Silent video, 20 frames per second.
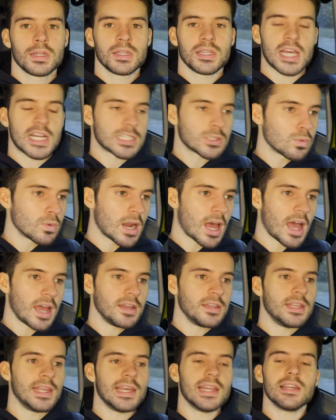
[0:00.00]
That's what I
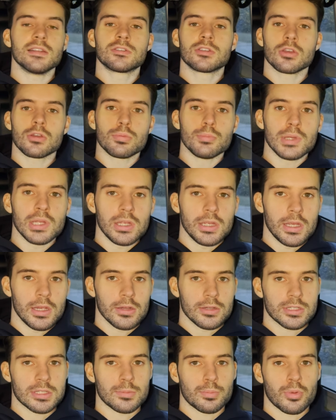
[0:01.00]
did. It took me
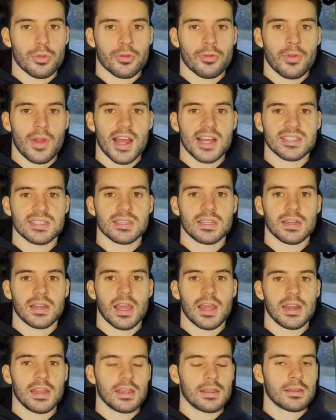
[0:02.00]
years of
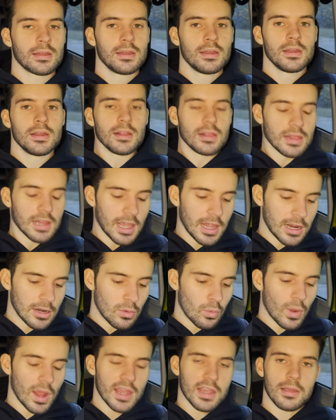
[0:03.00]
procrastinating, laying
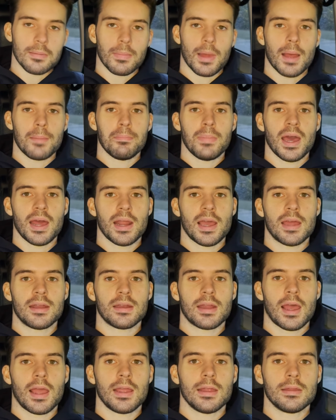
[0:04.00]
awake in my bed at
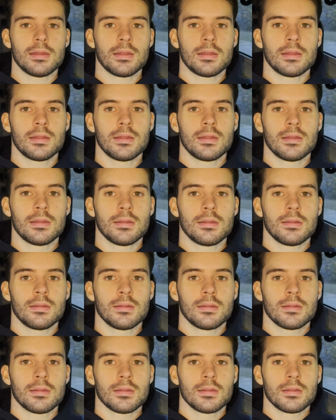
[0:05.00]
night,
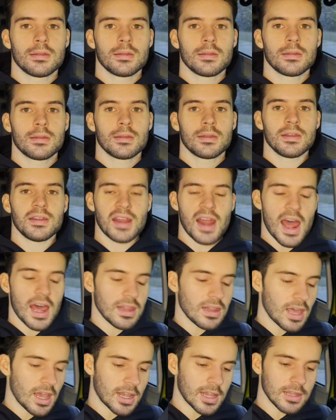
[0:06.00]
not
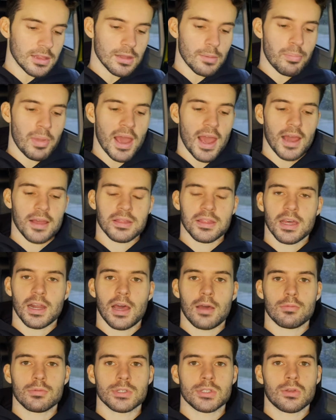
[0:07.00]
liking the path that
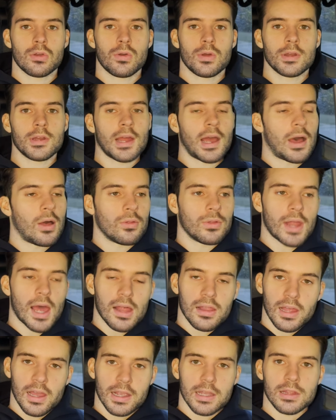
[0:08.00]
I was going down,
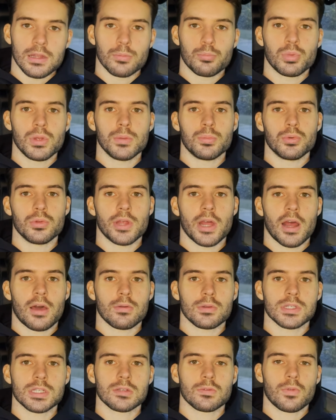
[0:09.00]
not liking the people that I
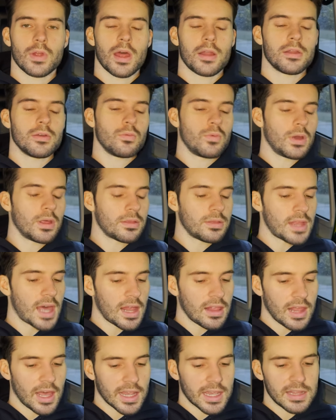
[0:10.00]
was surrounded with, not
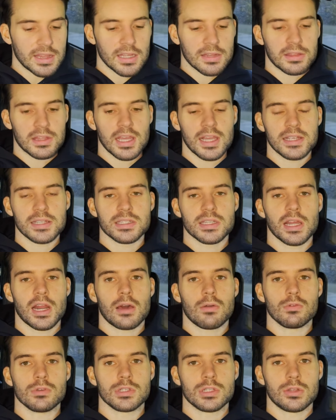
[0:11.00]
liking the things that I
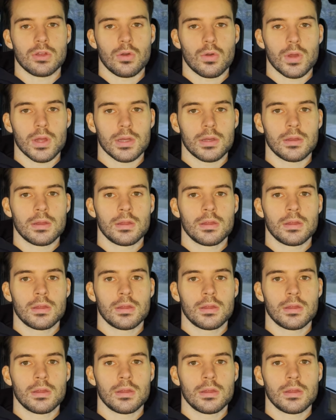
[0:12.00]
was doing.